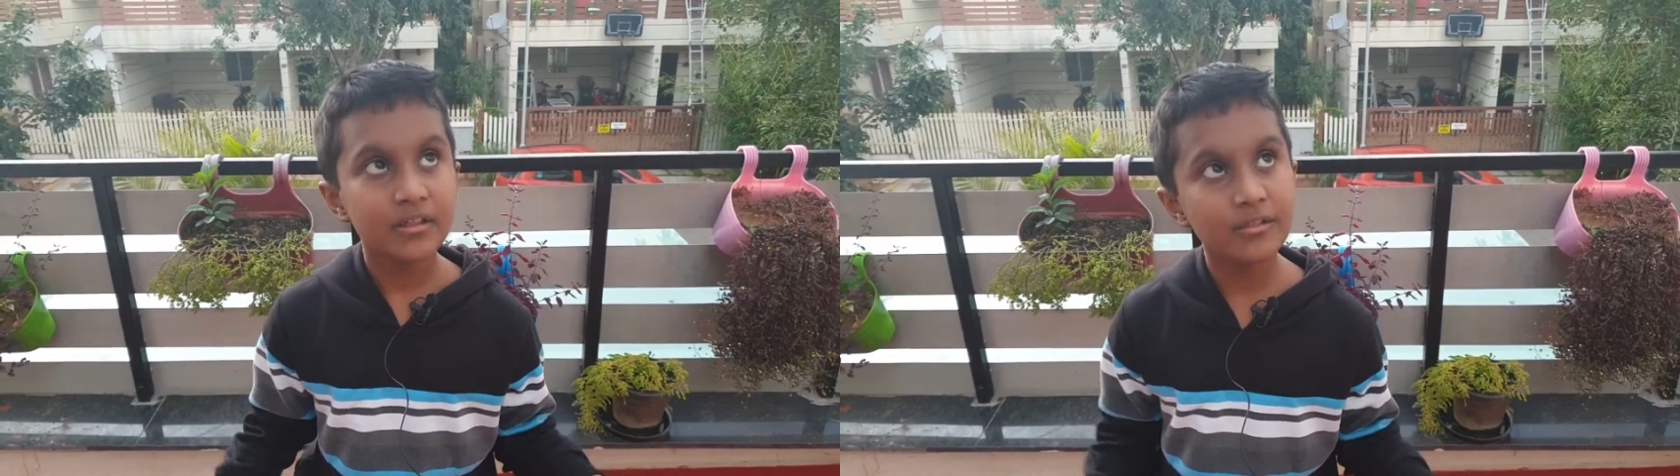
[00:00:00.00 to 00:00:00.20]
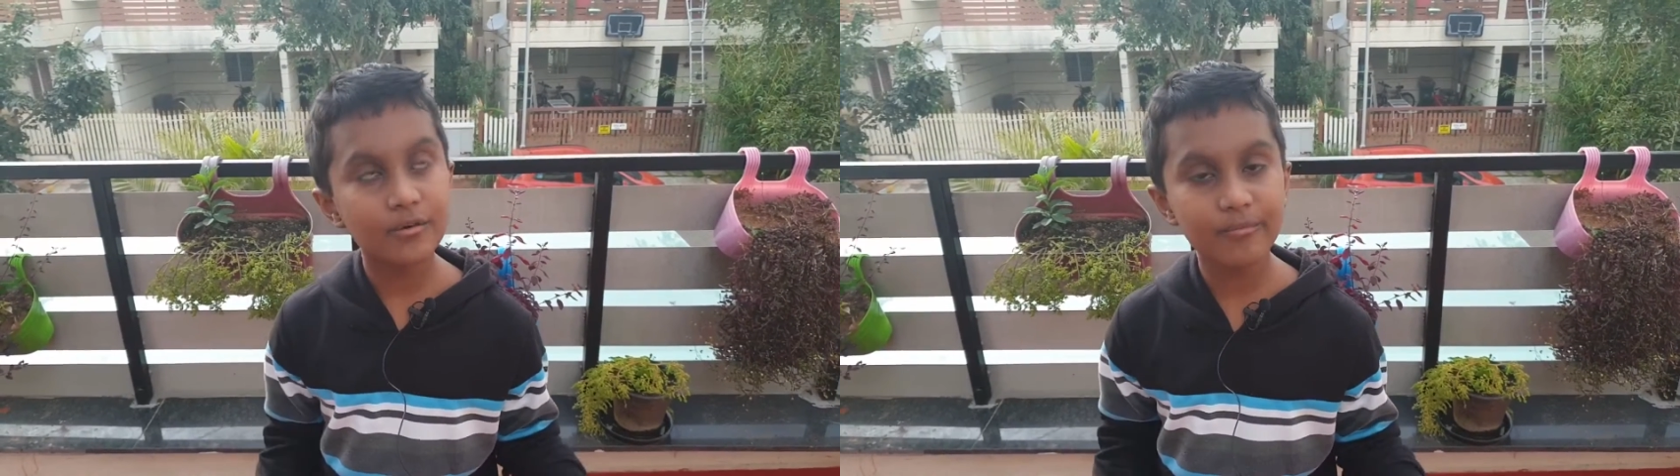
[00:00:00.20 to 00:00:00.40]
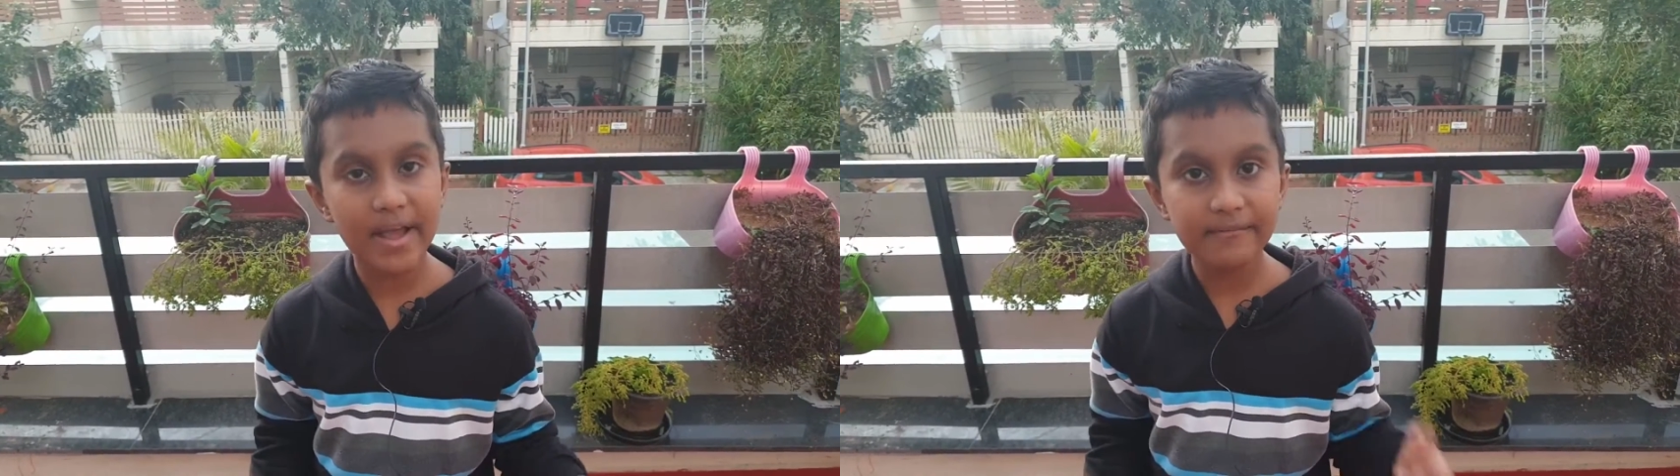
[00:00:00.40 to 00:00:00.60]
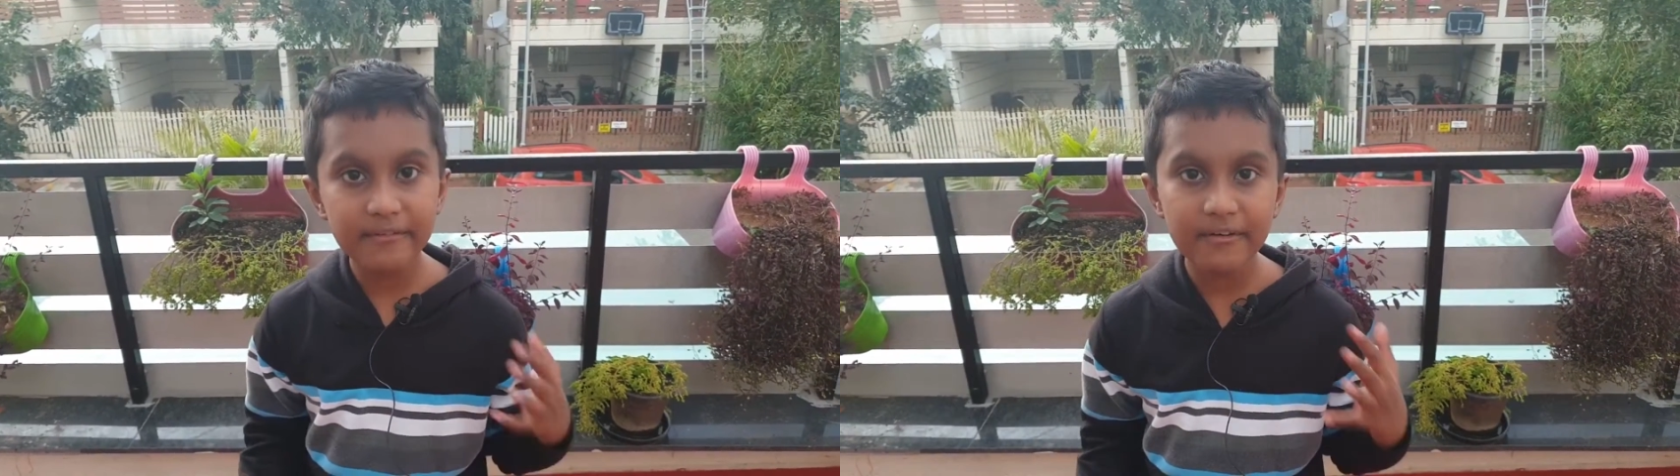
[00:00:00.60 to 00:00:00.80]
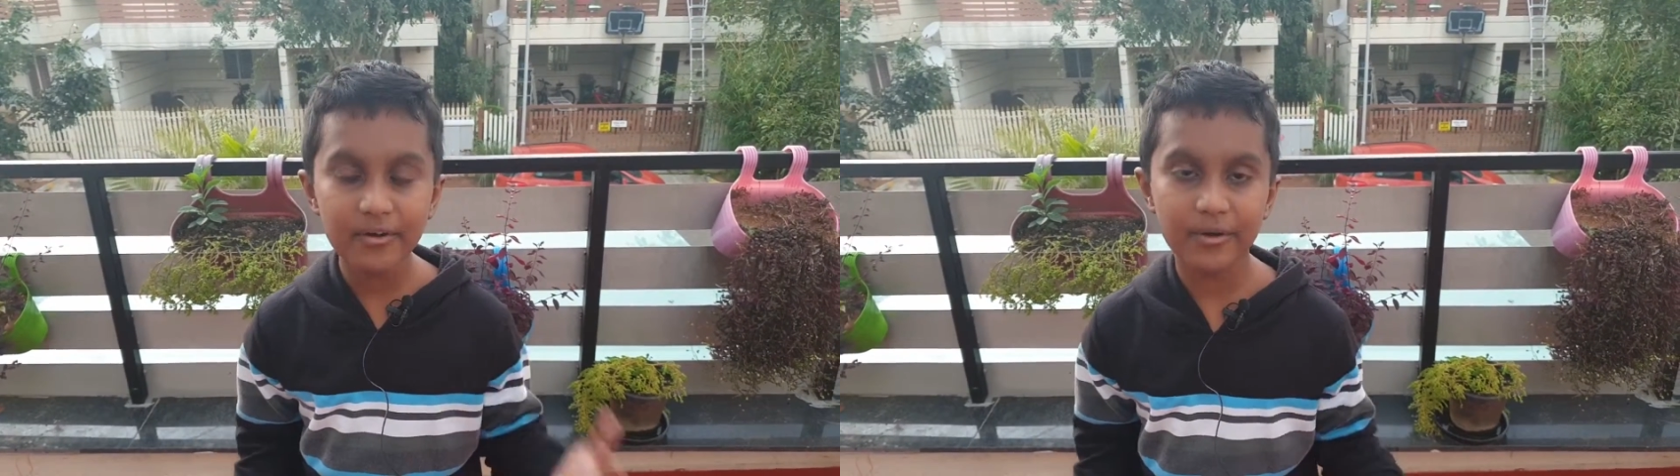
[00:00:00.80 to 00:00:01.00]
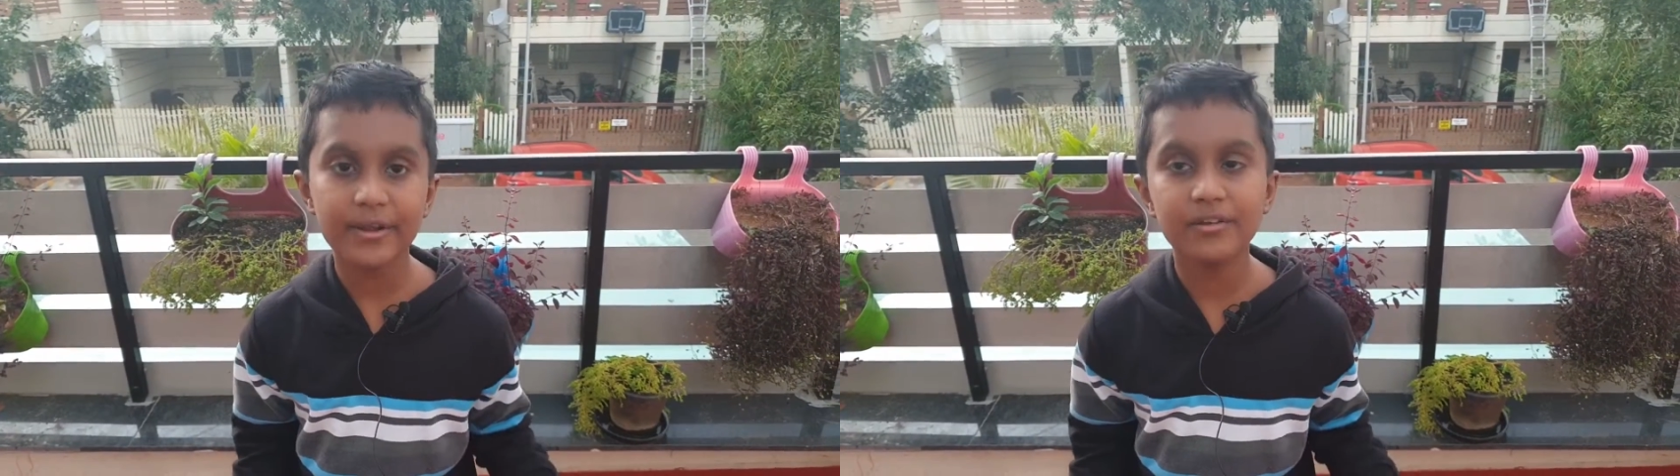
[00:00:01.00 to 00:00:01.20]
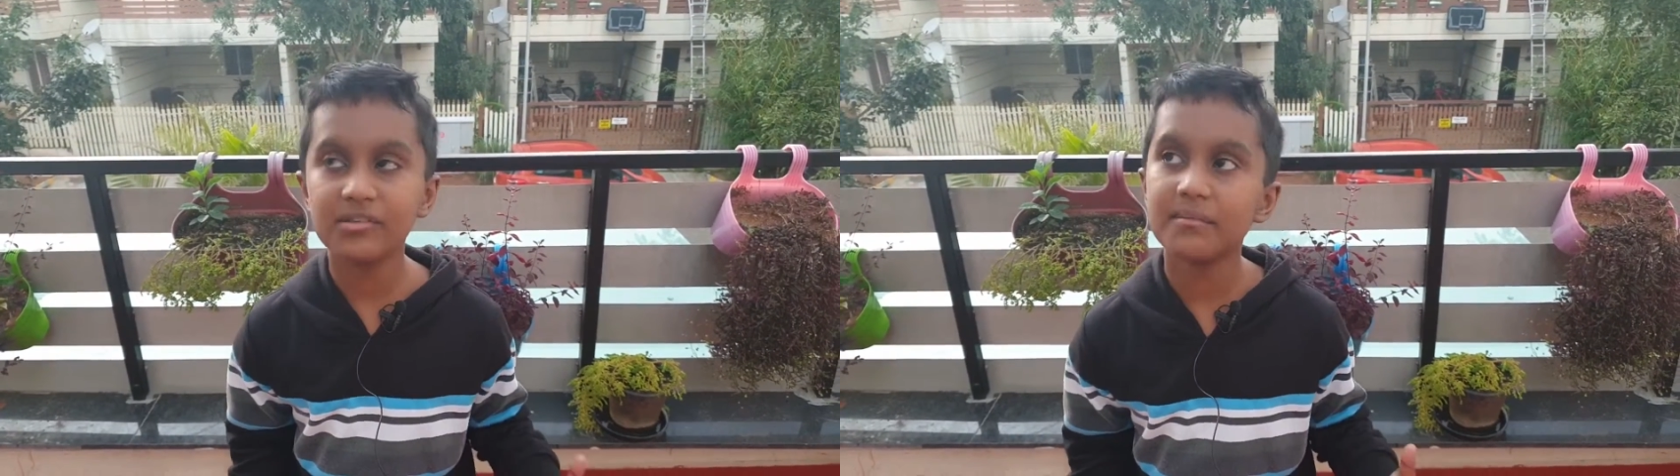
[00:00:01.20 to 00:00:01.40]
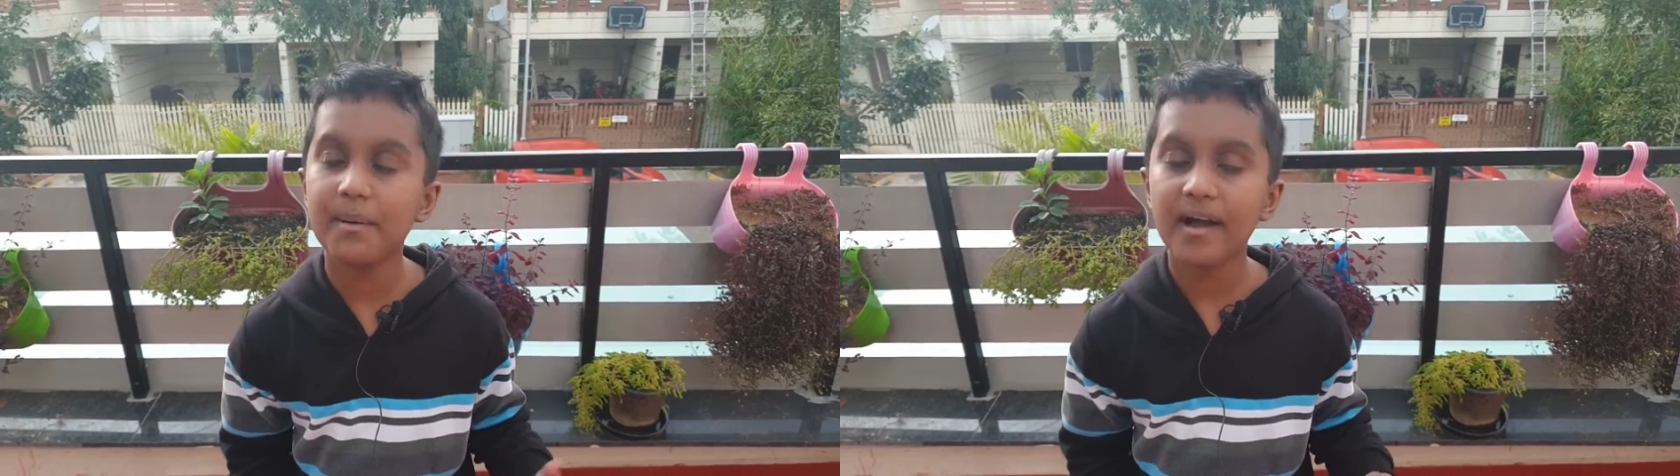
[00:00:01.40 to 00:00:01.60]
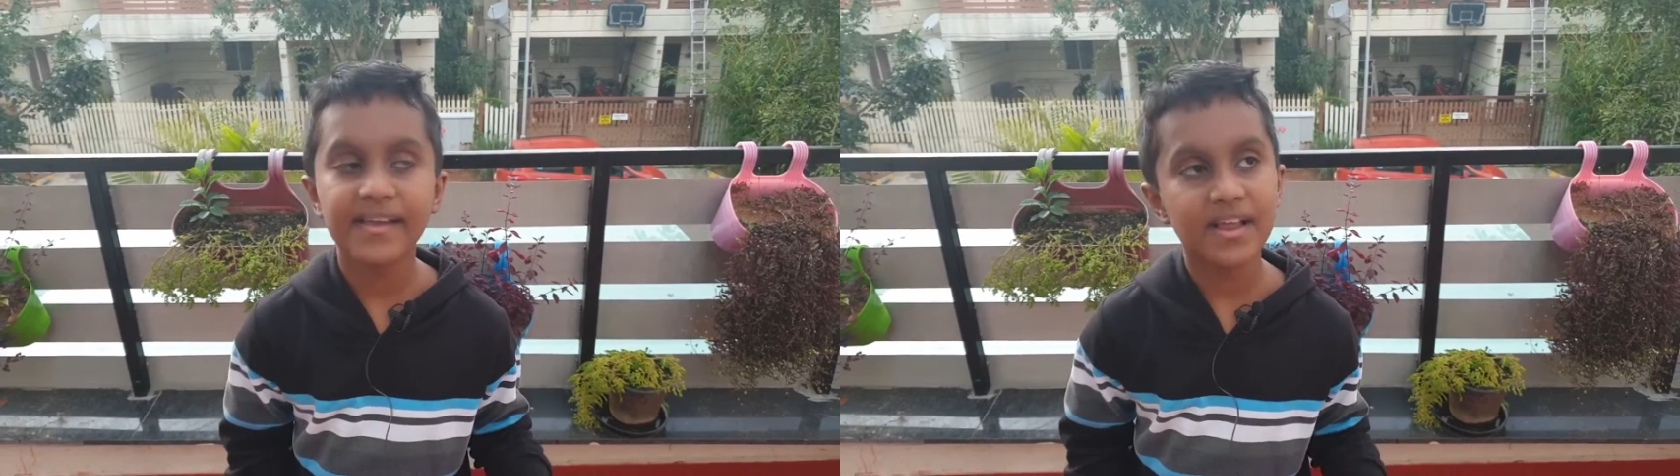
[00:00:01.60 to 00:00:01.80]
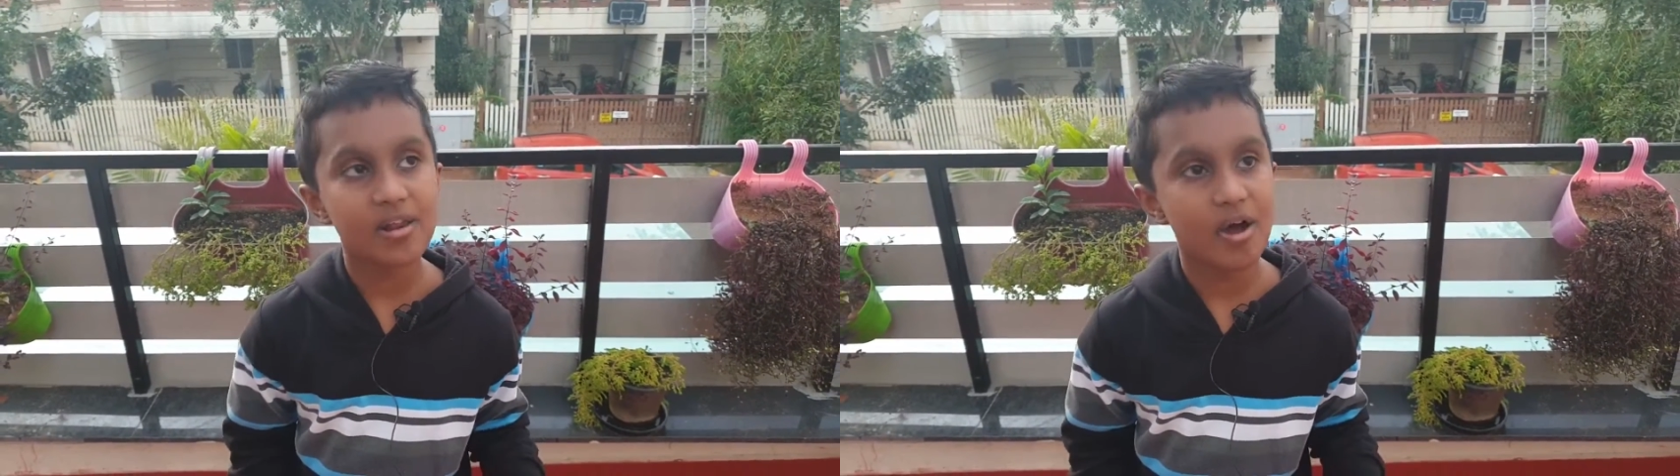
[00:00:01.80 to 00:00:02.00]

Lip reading: So while we were going to the parking